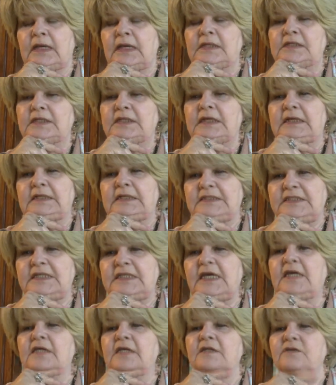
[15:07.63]
And
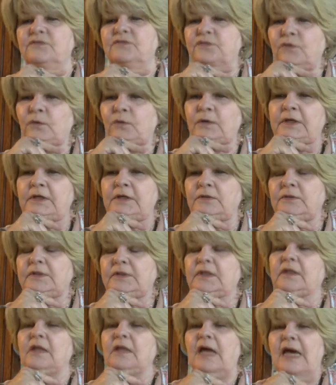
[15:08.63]
Dia's saying a
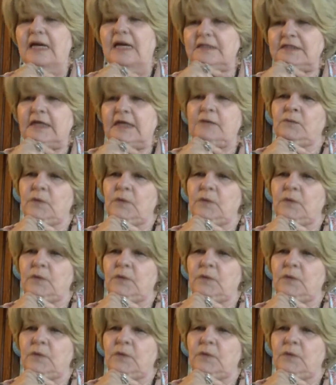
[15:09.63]
foiled glass.